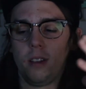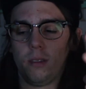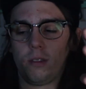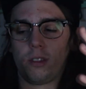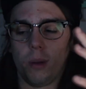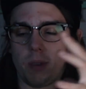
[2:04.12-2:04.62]

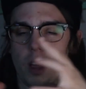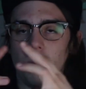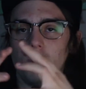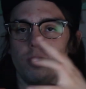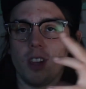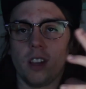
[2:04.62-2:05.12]

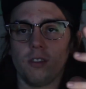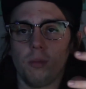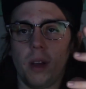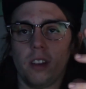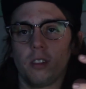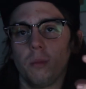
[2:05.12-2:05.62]
sometimes the size of a
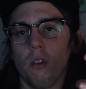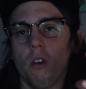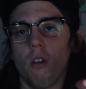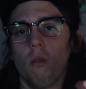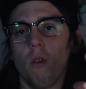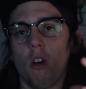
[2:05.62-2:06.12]

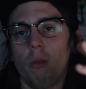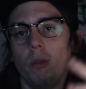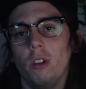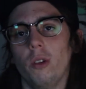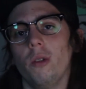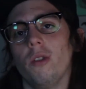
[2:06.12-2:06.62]
basketball water
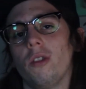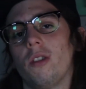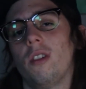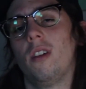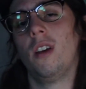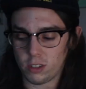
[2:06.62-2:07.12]
balloons,
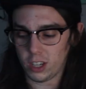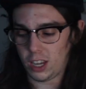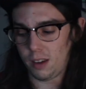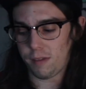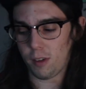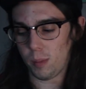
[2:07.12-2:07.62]
to
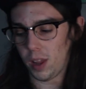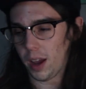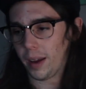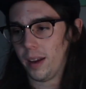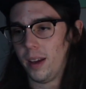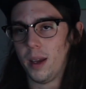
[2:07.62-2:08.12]
keep from
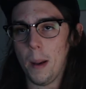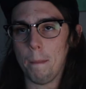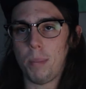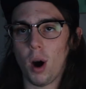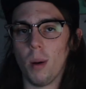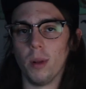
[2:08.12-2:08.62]

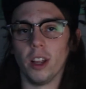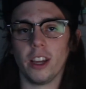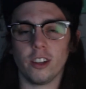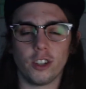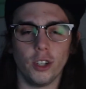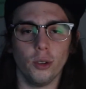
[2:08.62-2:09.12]

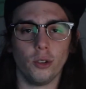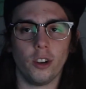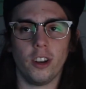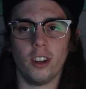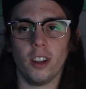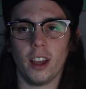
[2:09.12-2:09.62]
pummeling
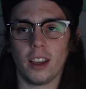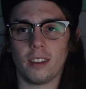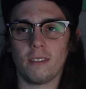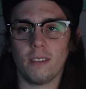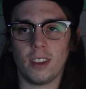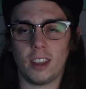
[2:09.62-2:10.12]
children and
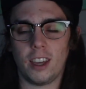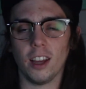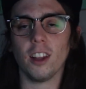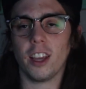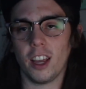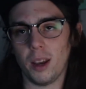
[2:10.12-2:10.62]

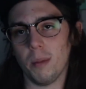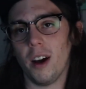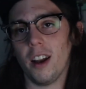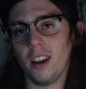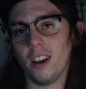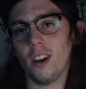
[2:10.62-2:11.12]
killing
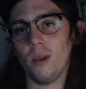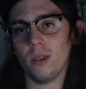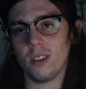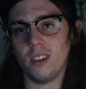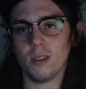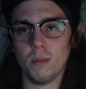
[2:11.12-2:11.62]
anybody,
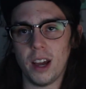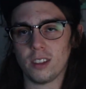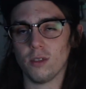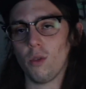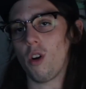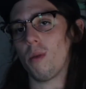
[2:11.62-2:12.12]
with these
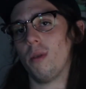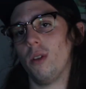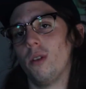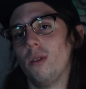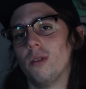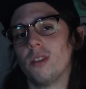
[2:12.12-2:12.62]
massive water
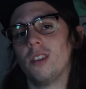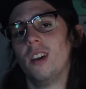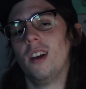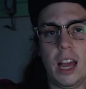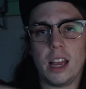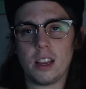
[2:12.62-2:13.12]
balloons.
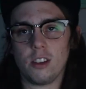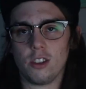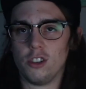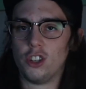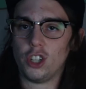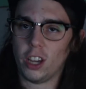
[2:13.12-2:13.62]

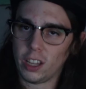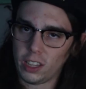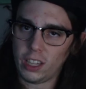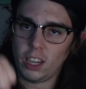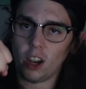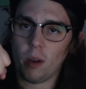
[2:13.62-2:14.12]
Just
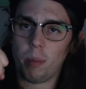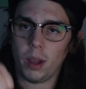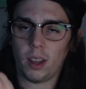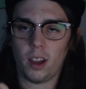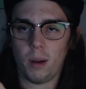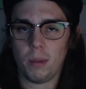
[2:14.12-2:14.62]
gently,
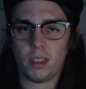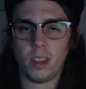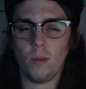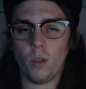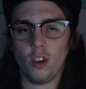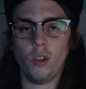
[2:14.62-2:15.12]
pick it up, but
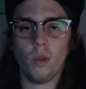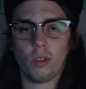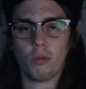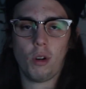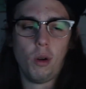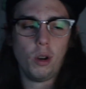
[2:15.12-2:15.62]
then when you would
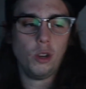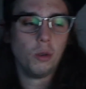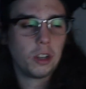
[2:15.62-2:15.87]
throw it, you